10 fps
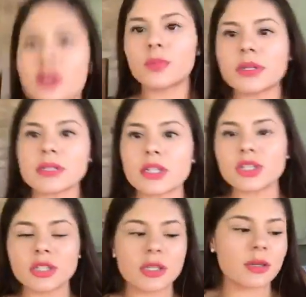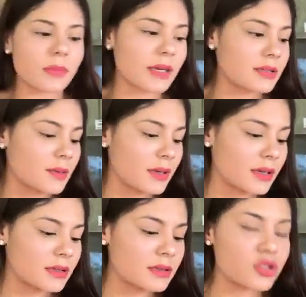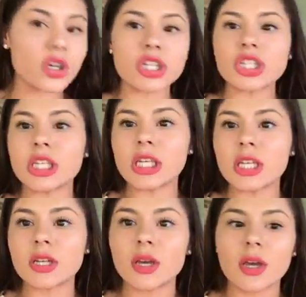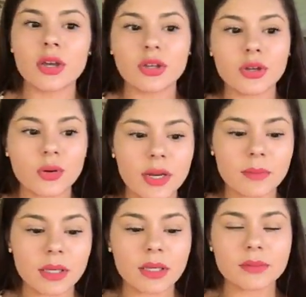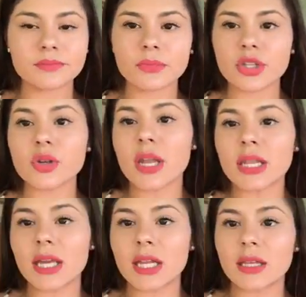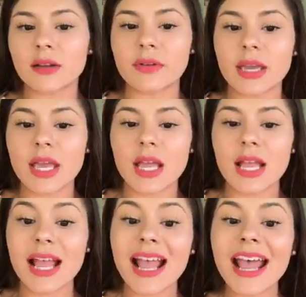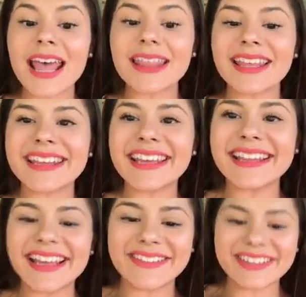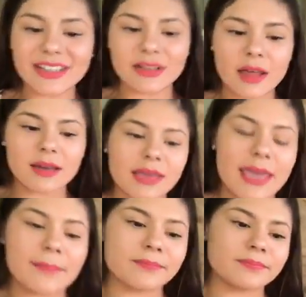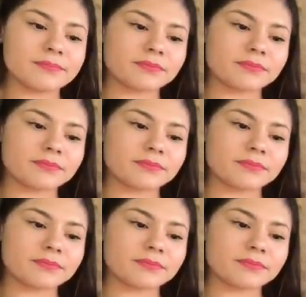a good position, my stomach is stretching, you know what I mean? So I didn't think anything of it. And then 11 o'clock came.